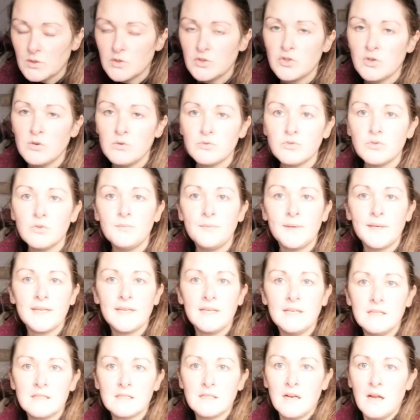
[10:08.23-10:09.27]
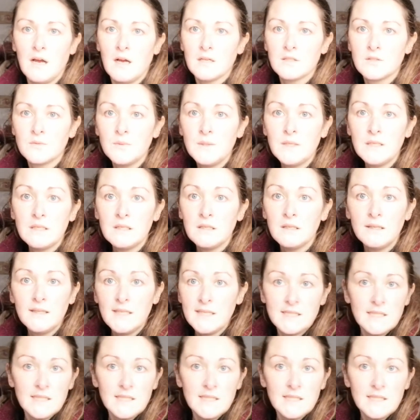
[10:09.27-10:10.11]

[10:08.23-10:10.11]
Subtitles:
So I showed all my kids last week.